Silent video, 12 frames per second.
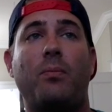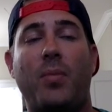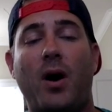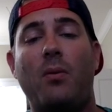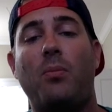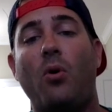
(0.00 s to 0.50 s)

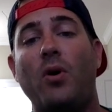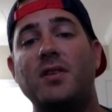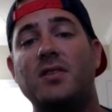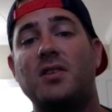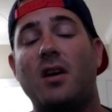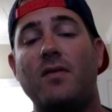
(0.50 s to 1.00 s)
about
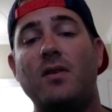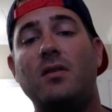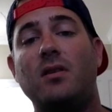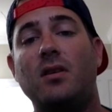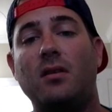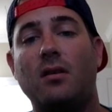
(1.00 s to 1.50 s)
0.7
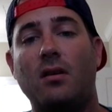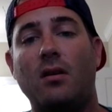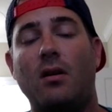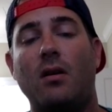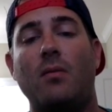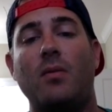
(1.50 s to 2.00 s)

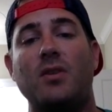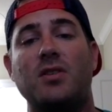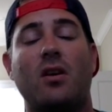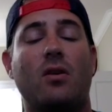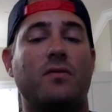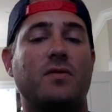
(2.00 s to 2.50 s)
on a
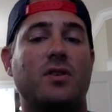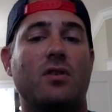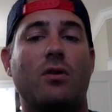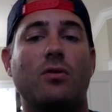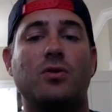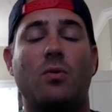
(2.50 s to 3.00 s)
scale of
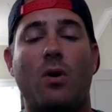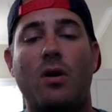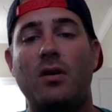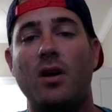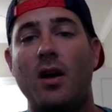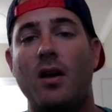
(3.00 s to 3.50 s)
0 to 1.